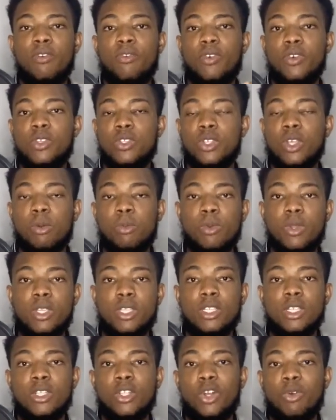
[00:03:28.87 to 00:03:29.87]
for some
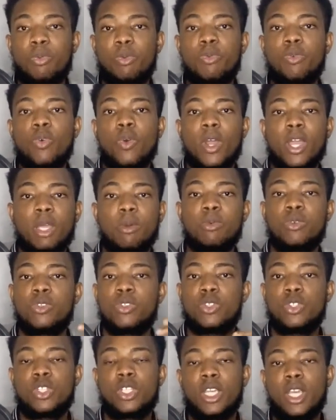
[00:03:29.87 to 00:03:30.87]
reason or people were able
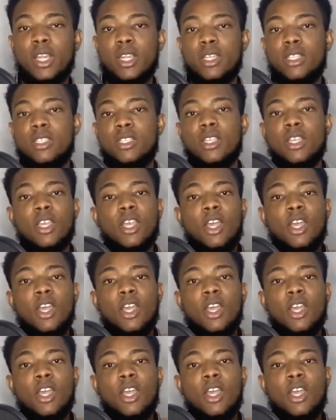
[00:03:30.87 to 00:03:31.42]
to share it,